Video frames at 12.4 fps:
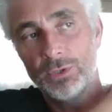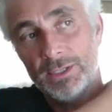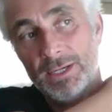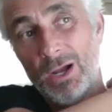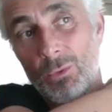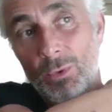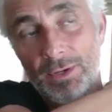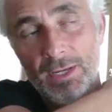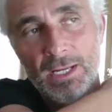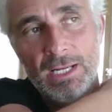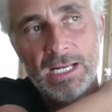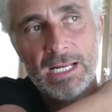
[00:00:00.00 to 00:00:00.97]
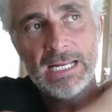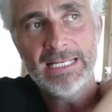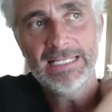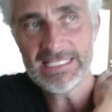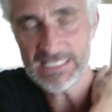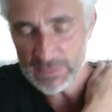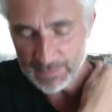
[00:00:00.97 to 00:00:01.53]
No one,
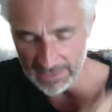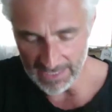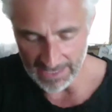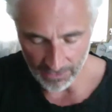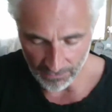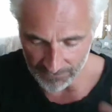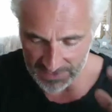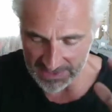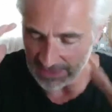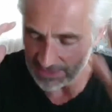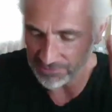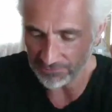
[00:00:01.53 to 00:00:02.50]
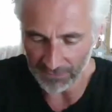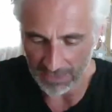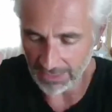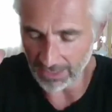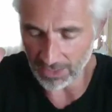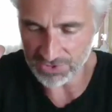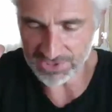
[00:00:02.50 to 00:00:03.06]
this has been our conversation for the
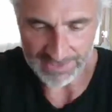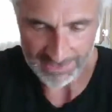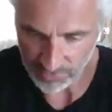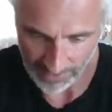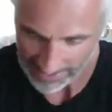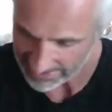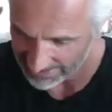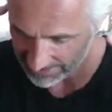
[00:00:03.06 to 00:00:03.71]
last six weeks.